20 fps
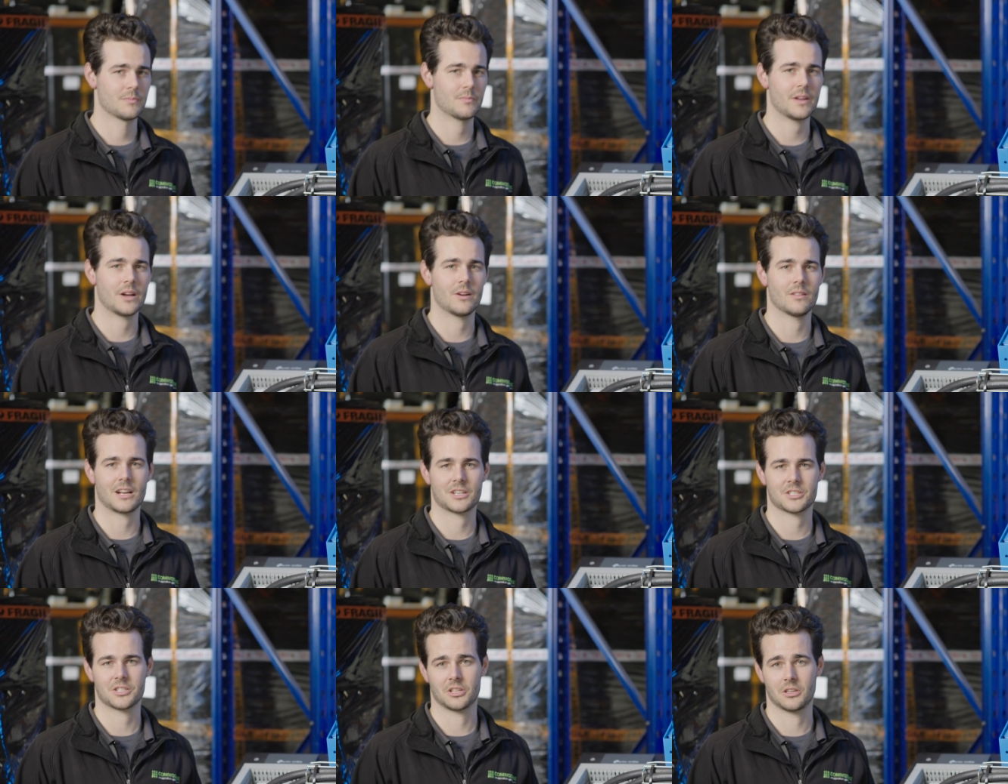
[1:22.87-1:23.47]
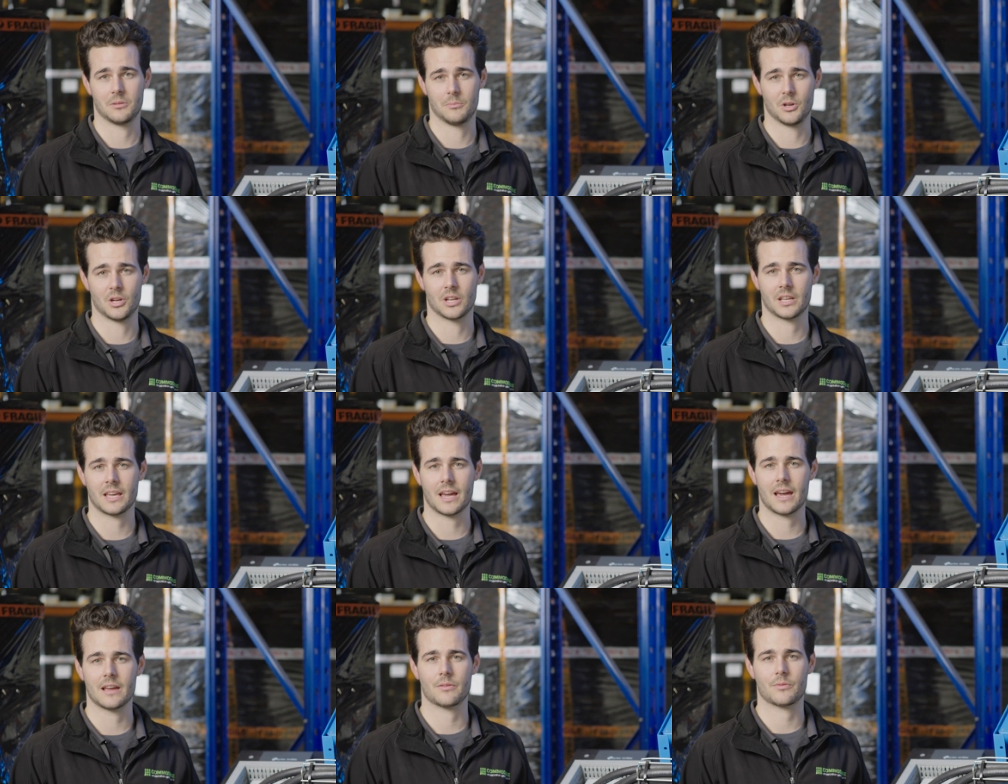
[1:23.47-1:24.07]
they'll actually
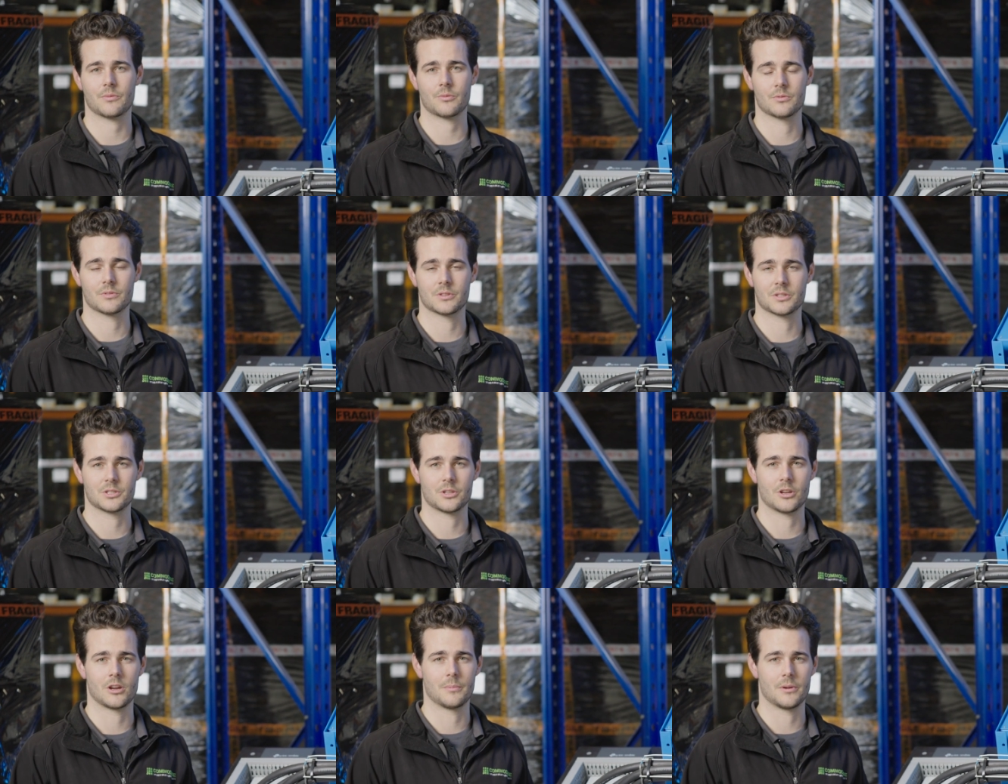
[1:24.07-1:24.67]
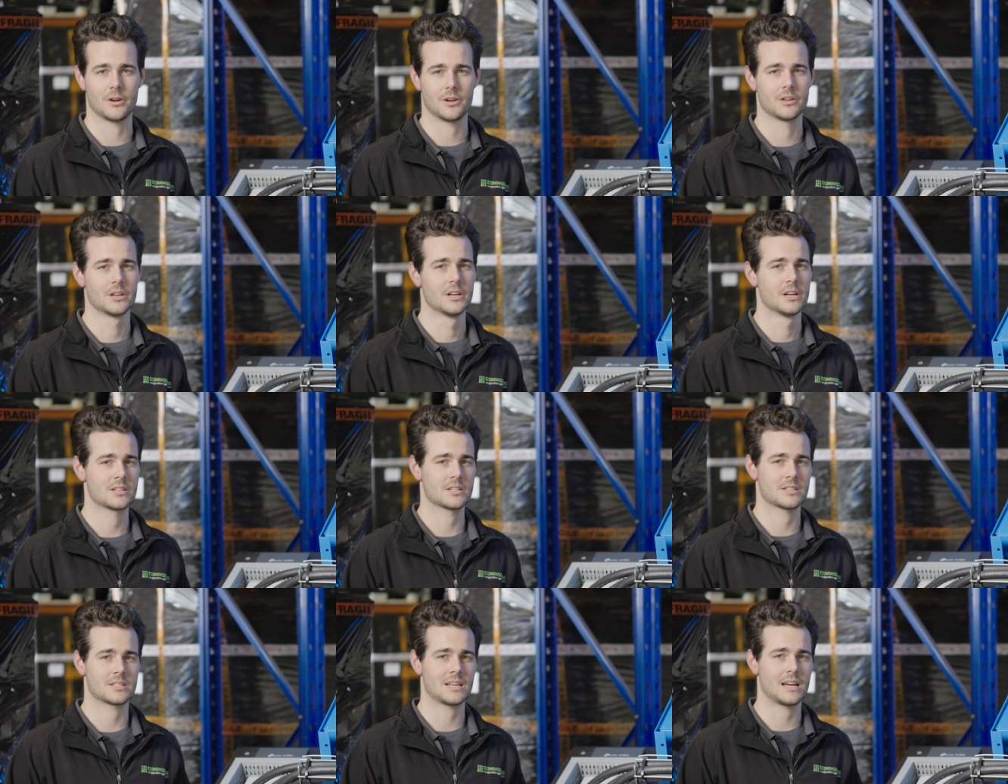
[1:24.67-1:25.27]
communicate through the servo
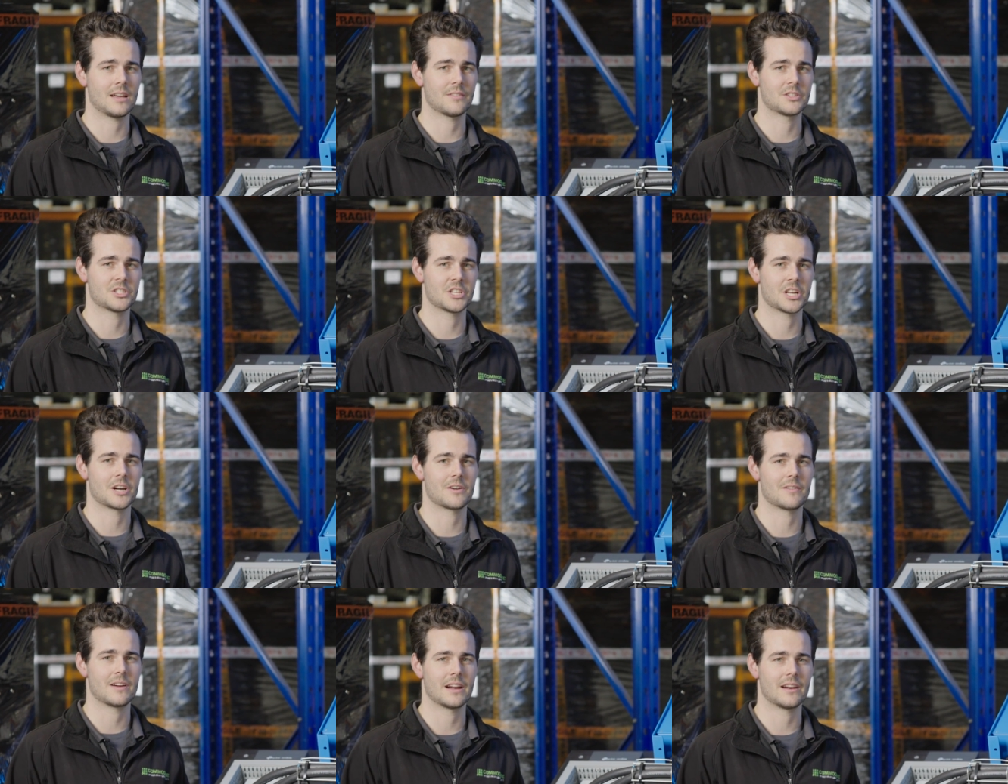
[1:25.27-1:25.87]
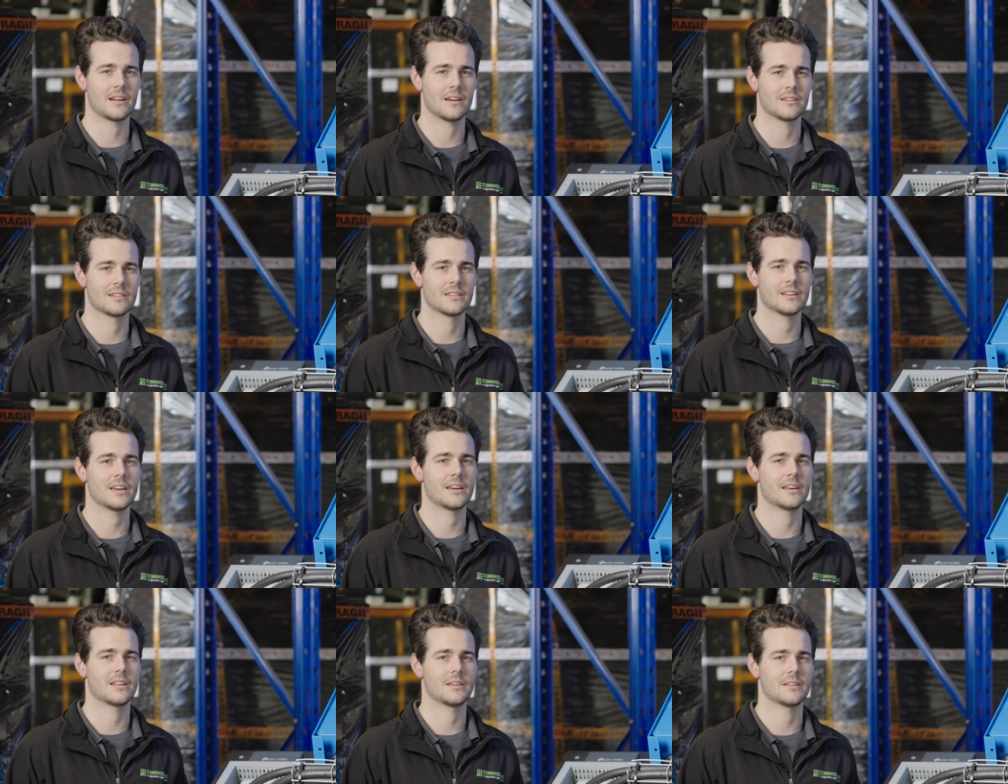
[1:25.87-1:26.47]
to start the generator
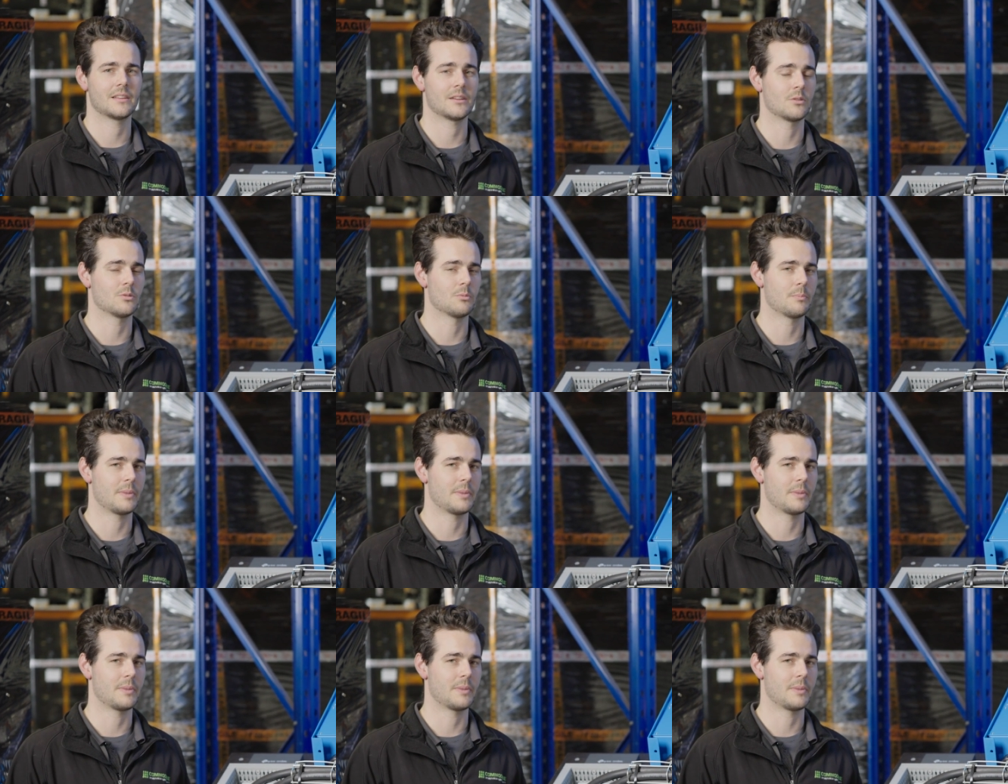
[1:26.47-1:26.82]
and it'll